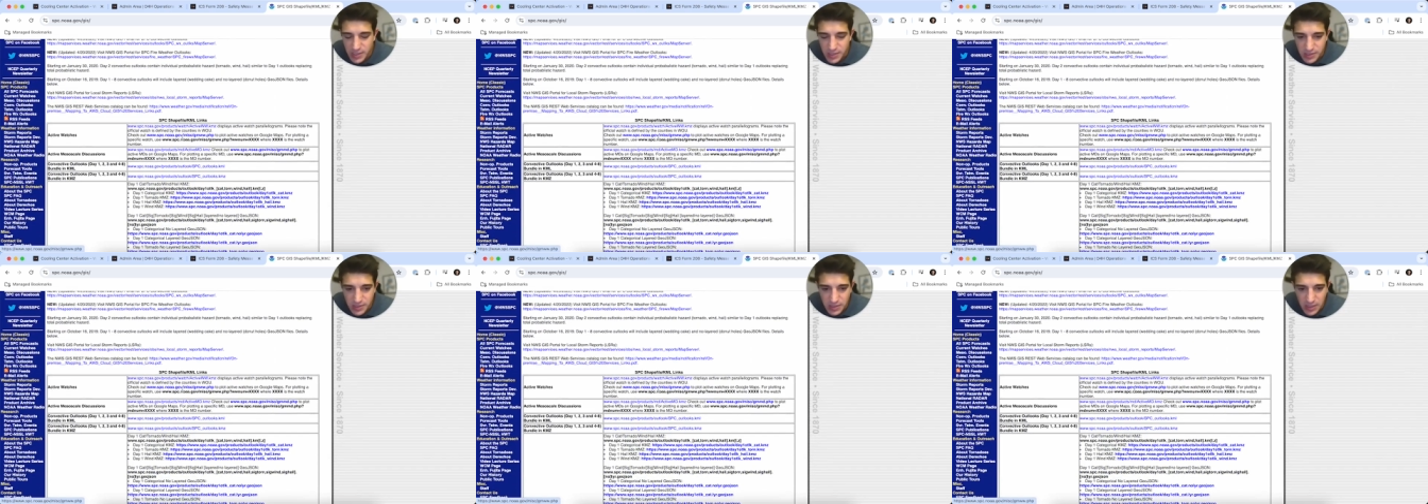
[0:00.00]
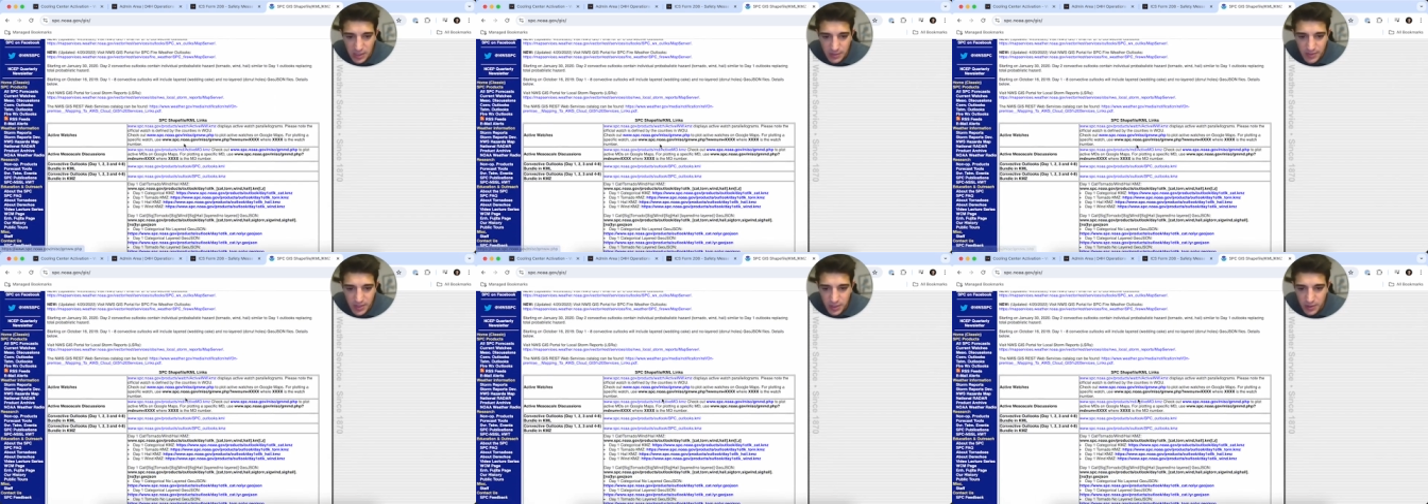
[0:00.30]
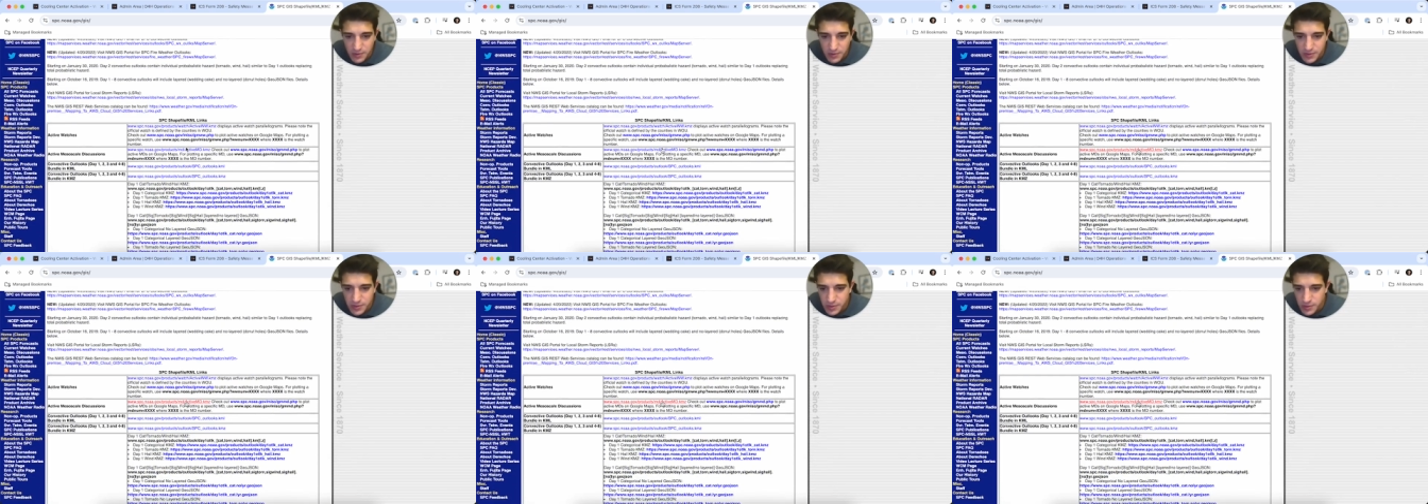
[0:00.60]
So let me go
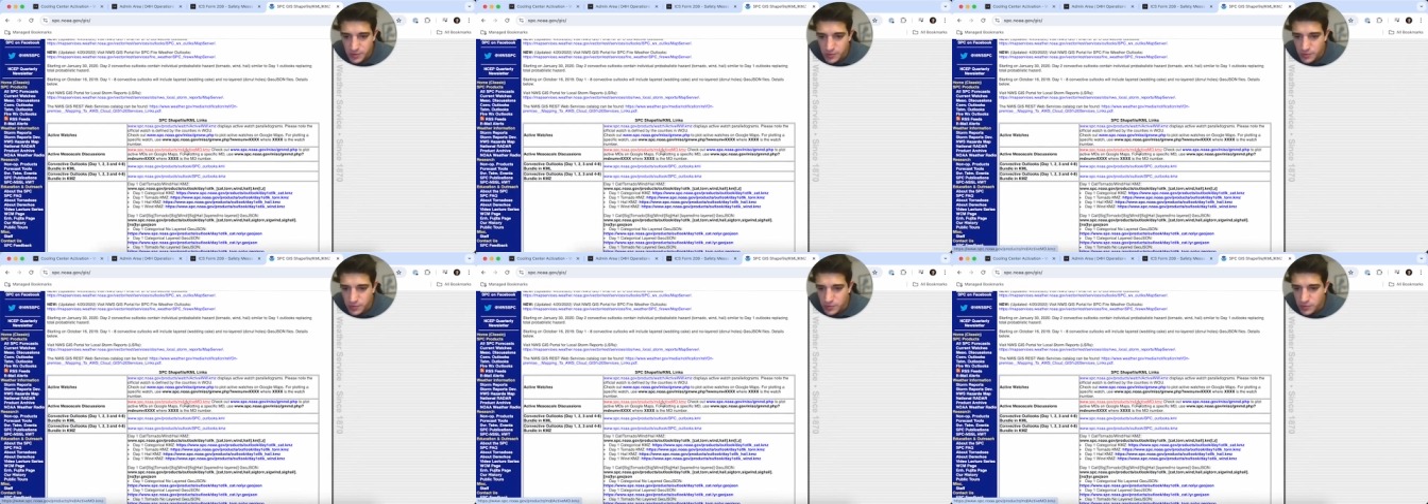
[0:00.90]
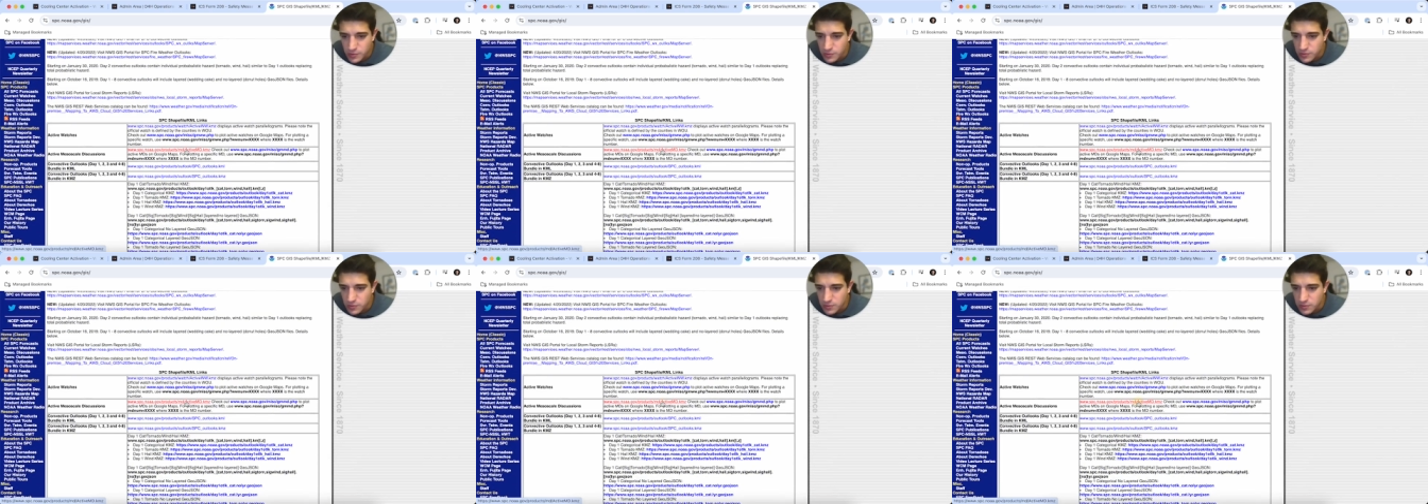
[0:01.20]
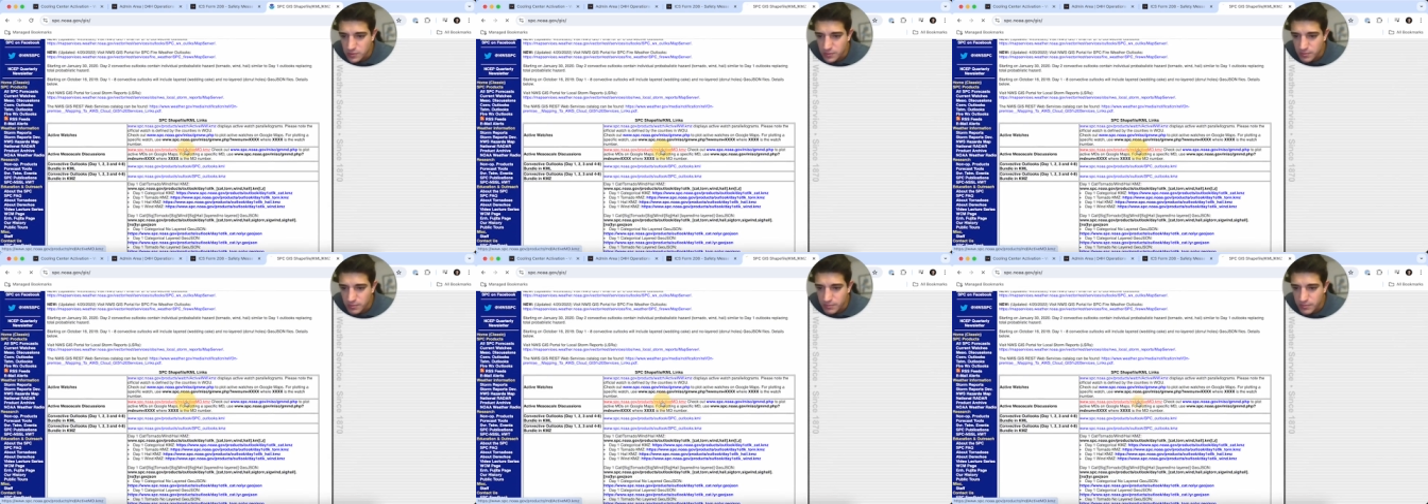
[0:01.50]

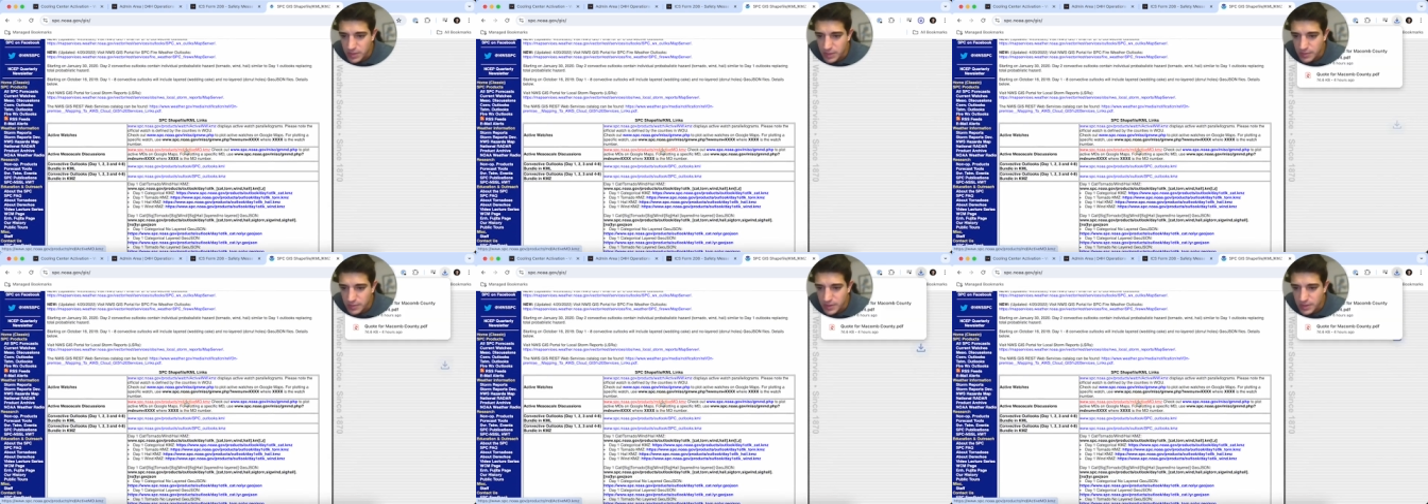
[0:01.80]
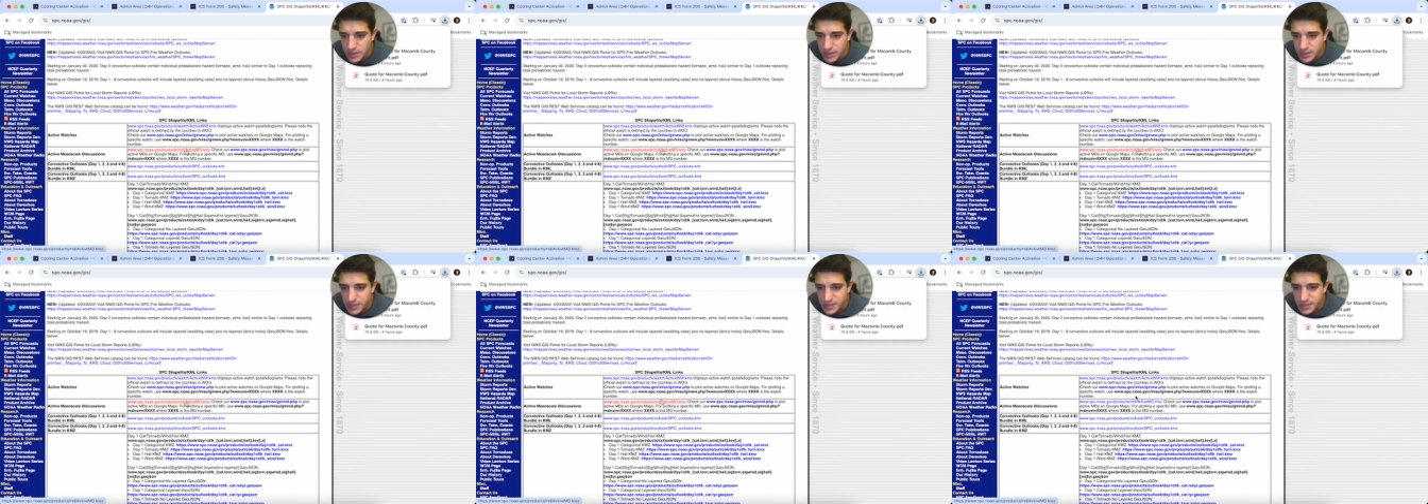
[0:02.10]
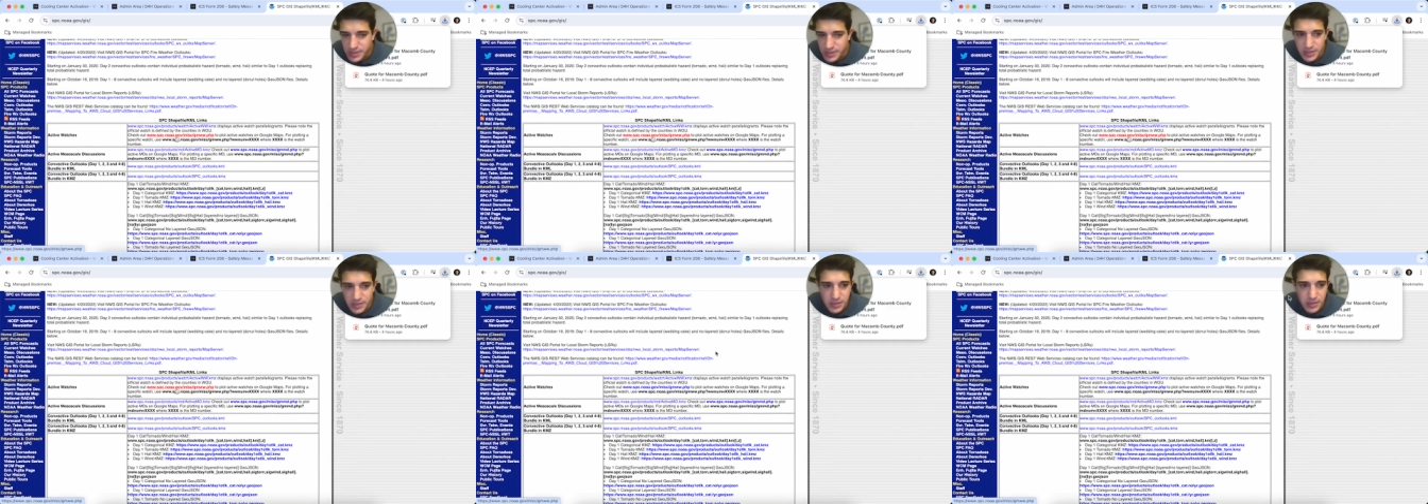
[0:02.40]
to maybe
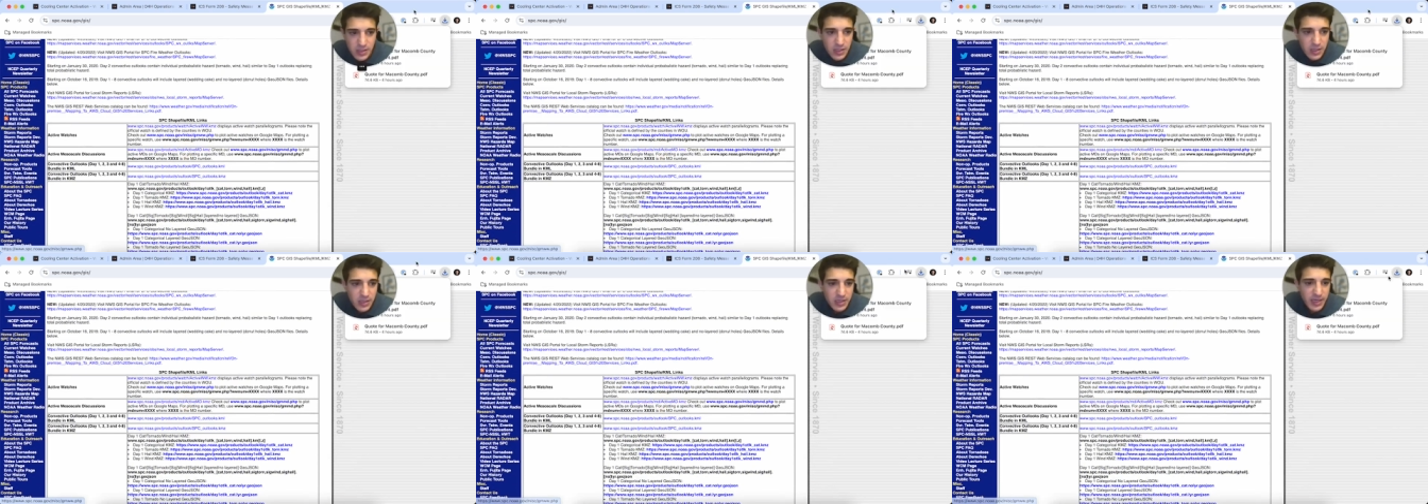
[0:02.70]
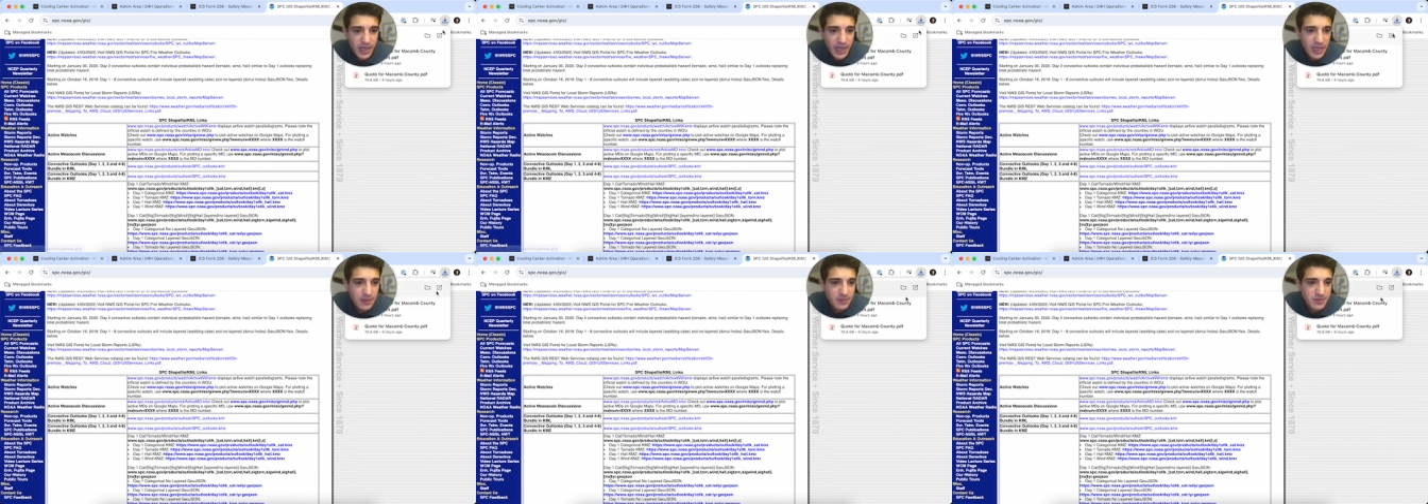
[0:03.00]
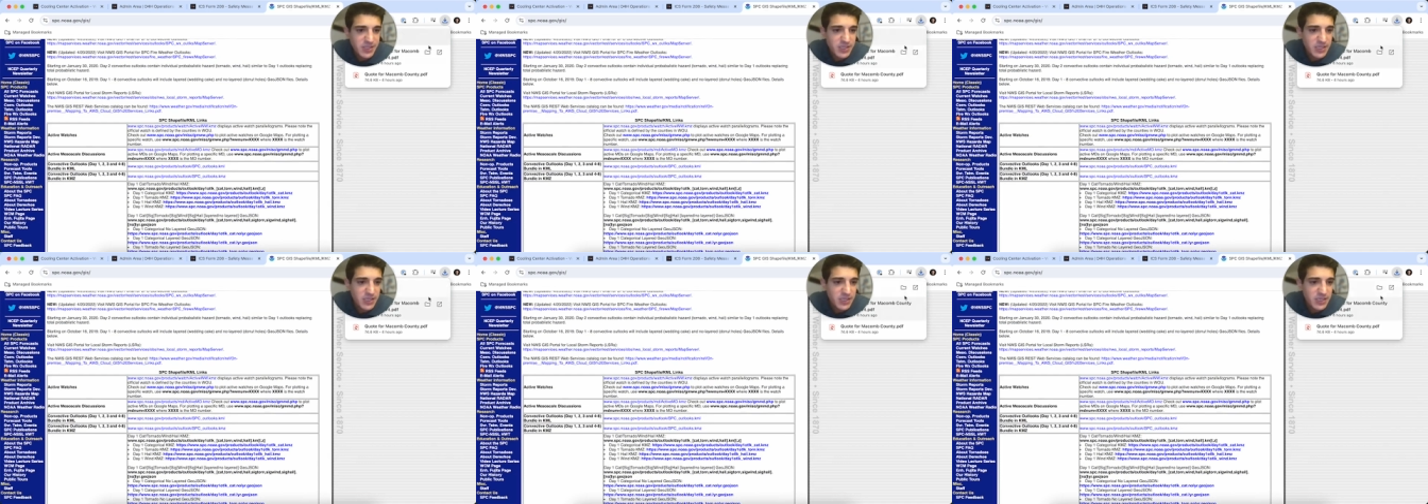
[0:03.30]
this
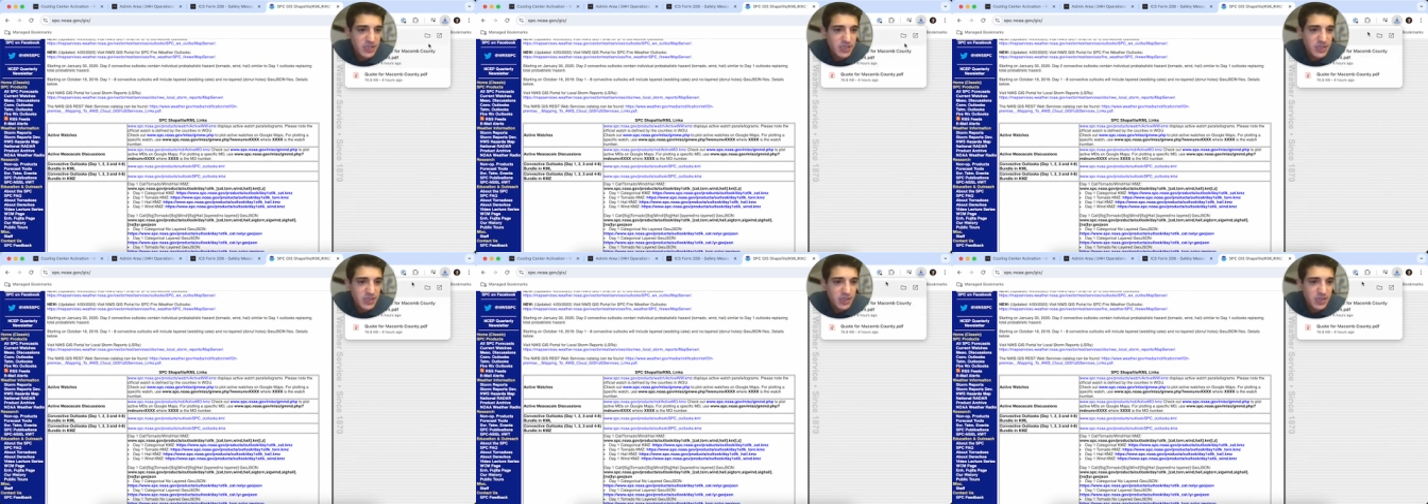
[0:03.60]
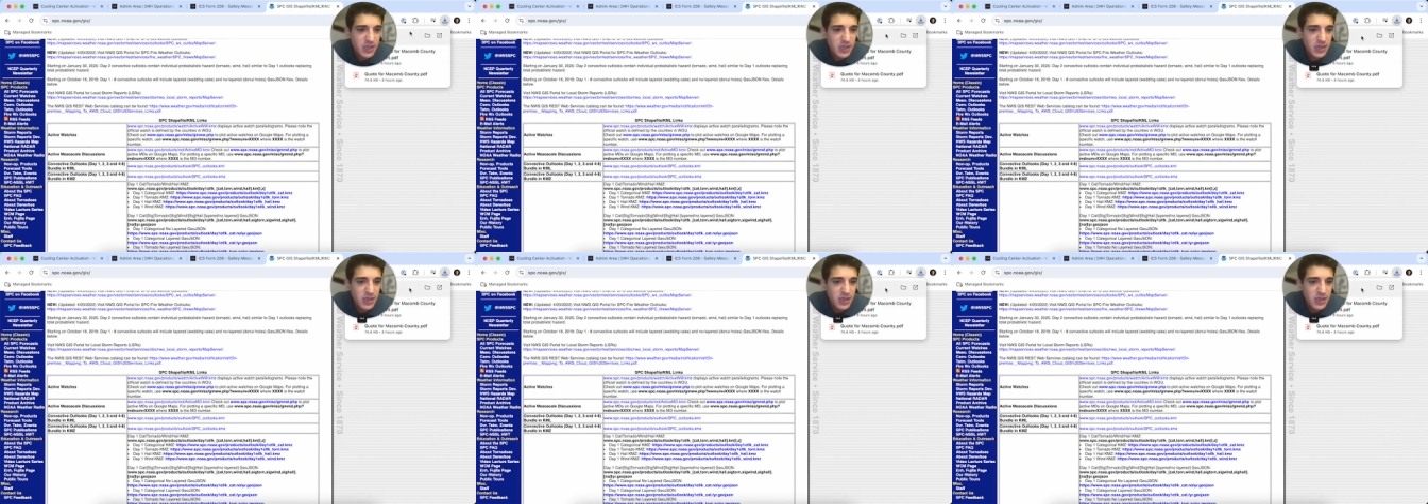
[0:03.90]
KMZ.